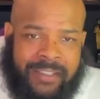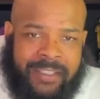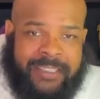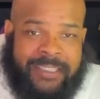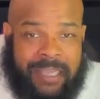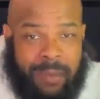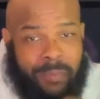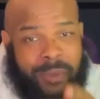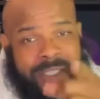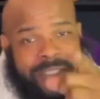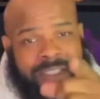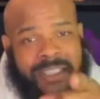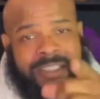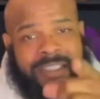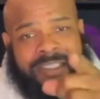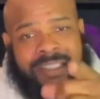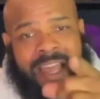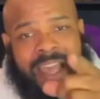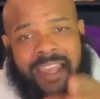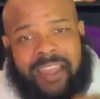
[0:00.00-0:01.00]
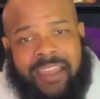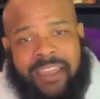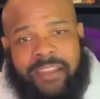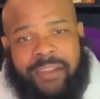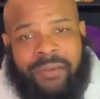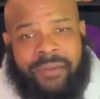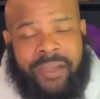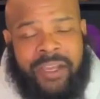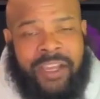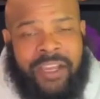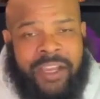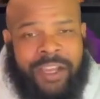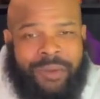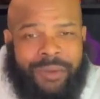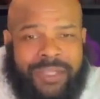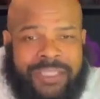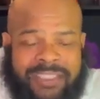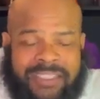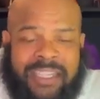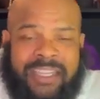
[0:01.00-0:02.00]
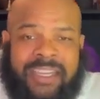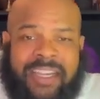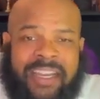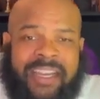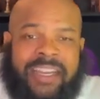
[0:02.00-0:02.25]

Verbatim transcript: Someone just like you who is sitting